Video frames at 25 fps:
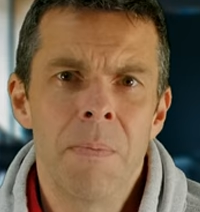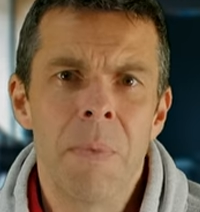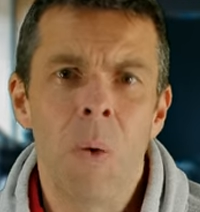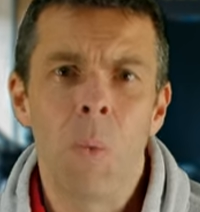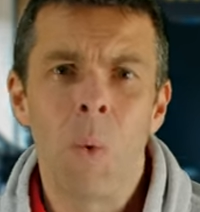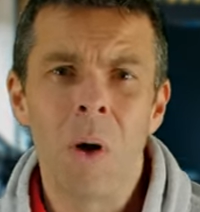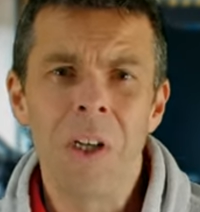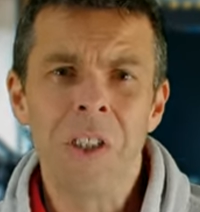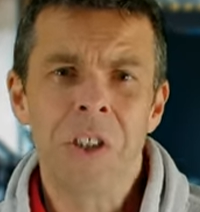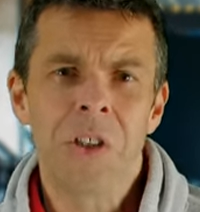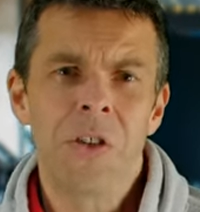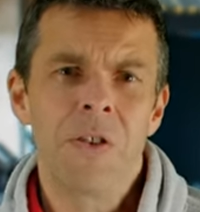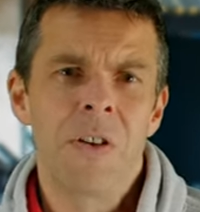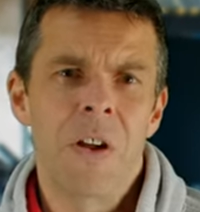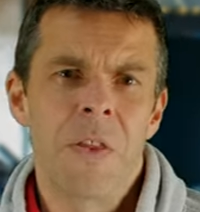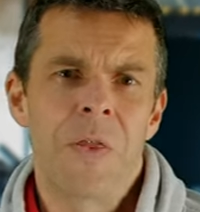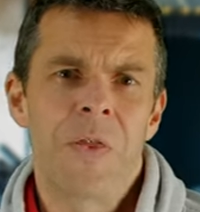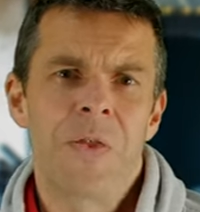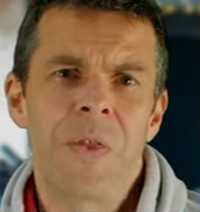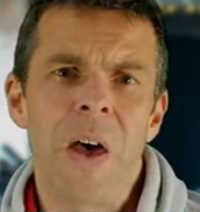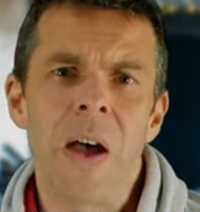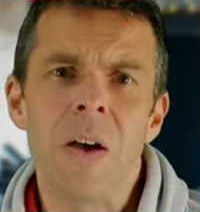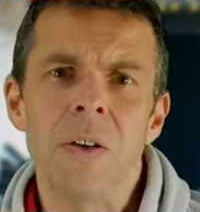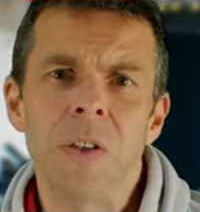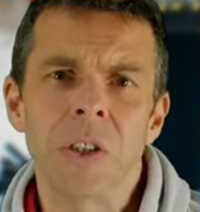but once you're a
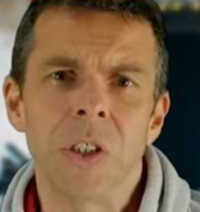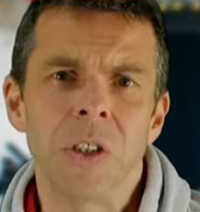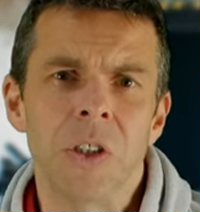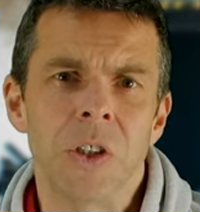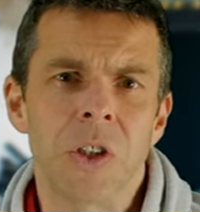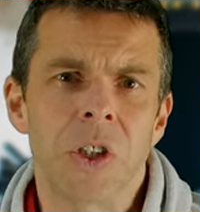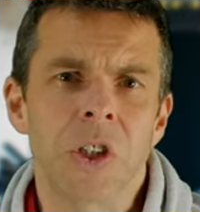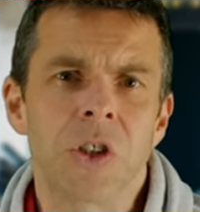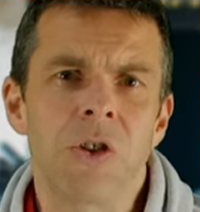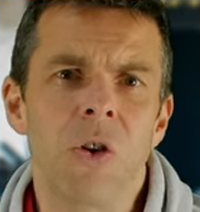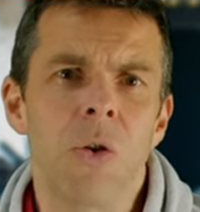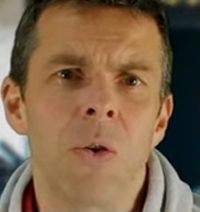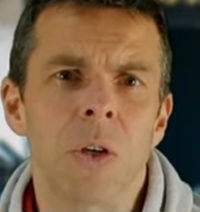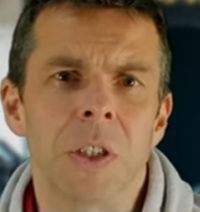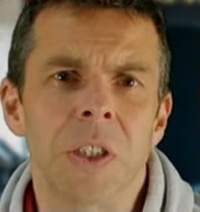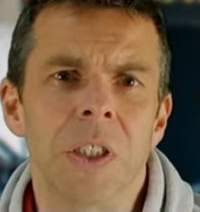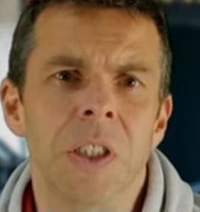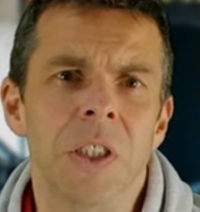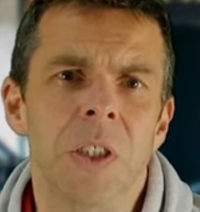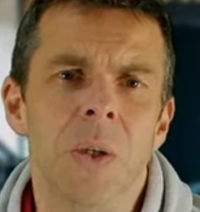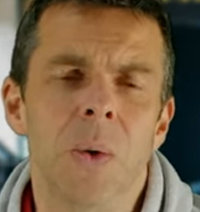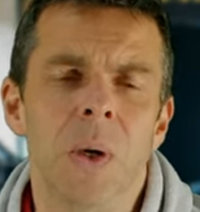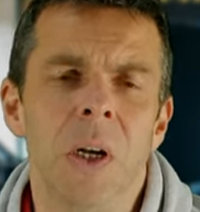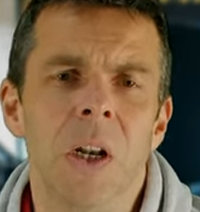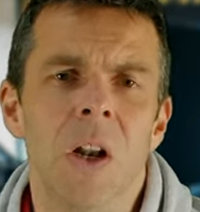thousand strokes
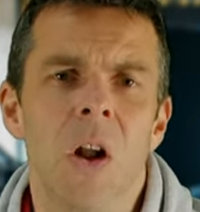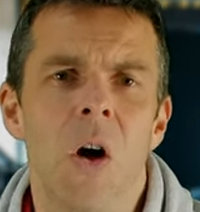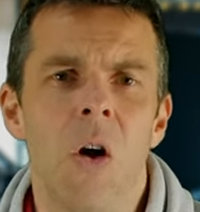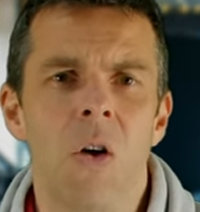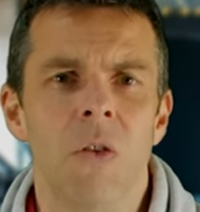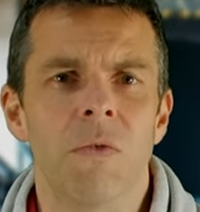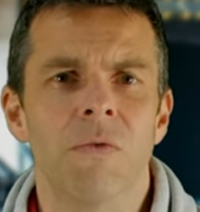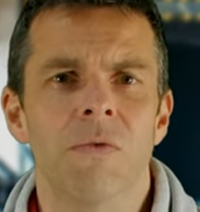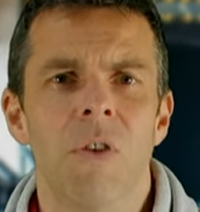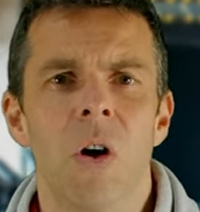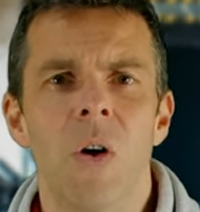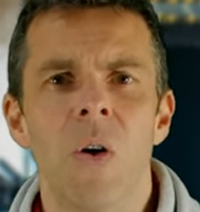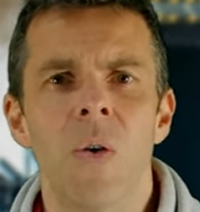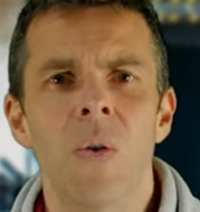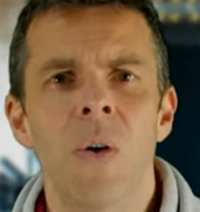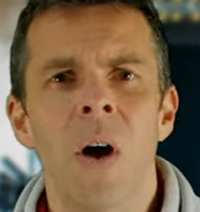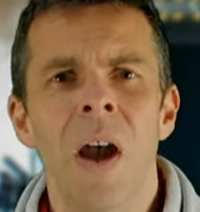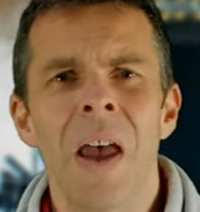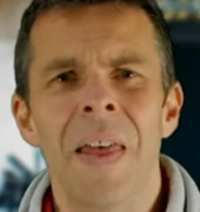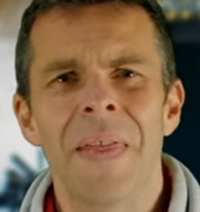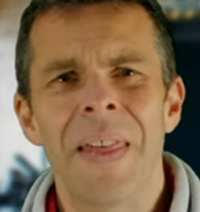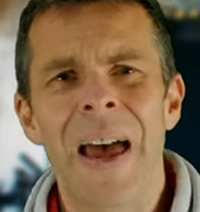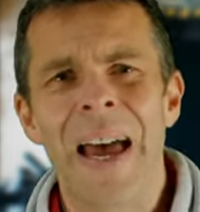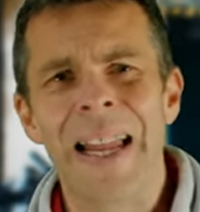into a long row,